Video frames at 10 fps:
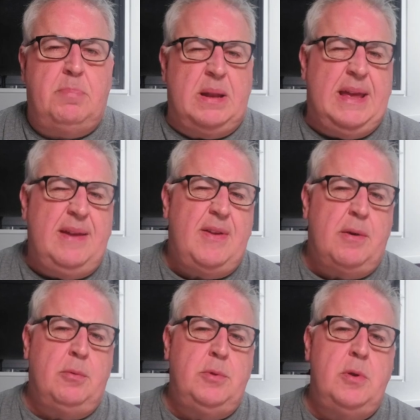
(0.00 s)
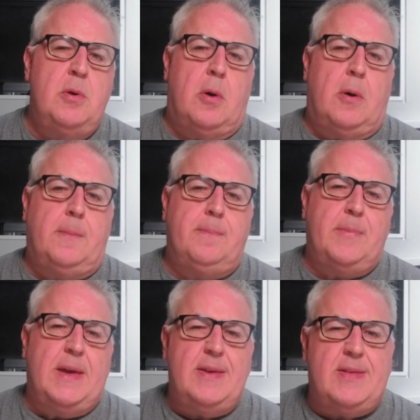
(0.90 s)
Believe it or not,
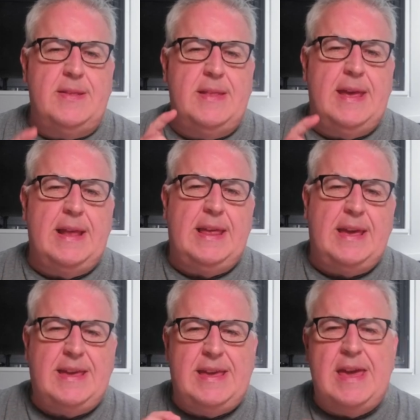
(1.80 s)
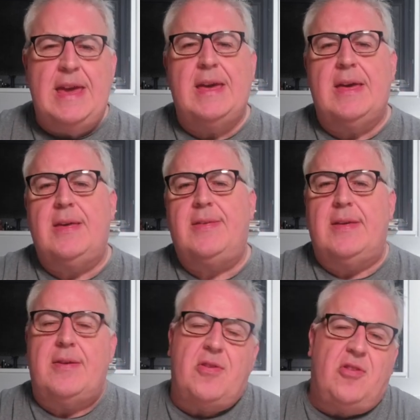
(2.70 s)
it's nearly a year
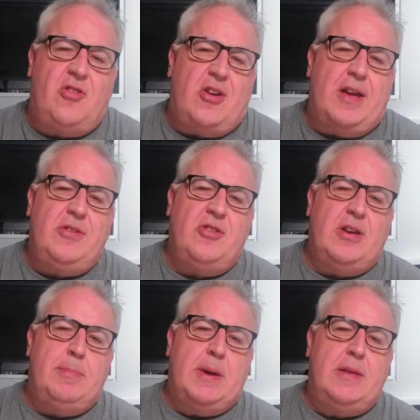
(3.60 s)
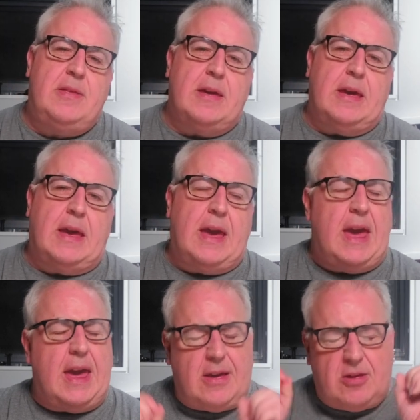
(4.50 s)
since ChatGPT
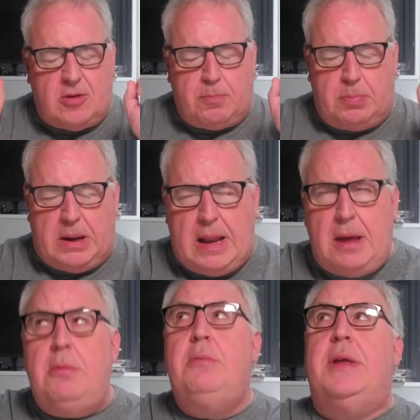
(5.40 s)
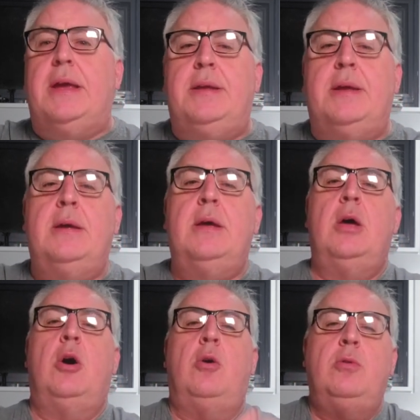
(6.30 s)
exploded
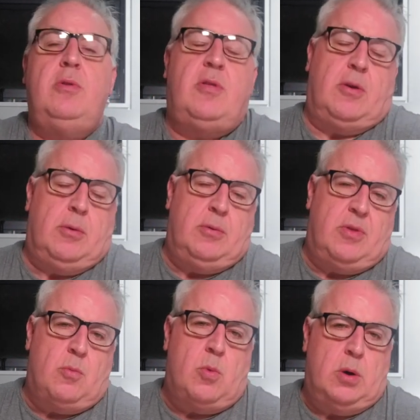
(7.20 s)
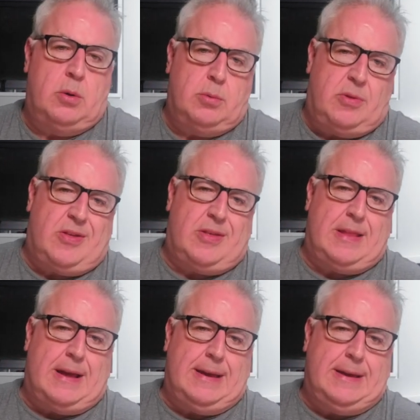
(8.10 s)
onto the world
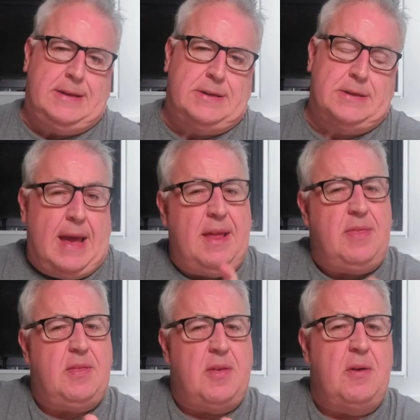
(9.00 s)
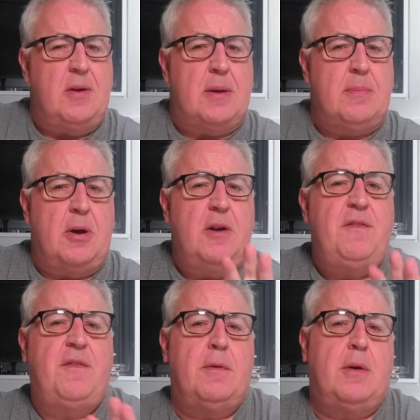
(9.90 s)
stage. At the time, I
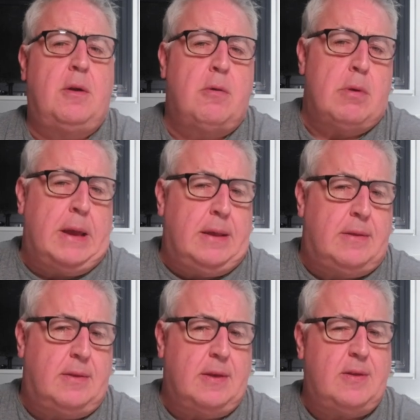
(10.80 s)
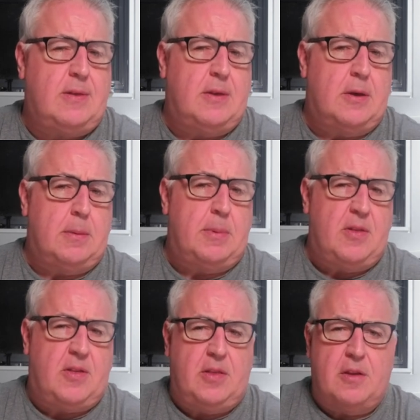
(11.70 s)
felt a great
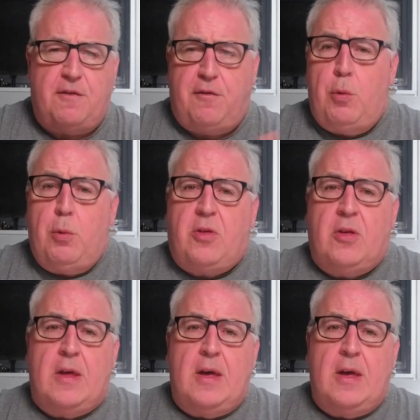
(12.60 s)
disturbance in the force,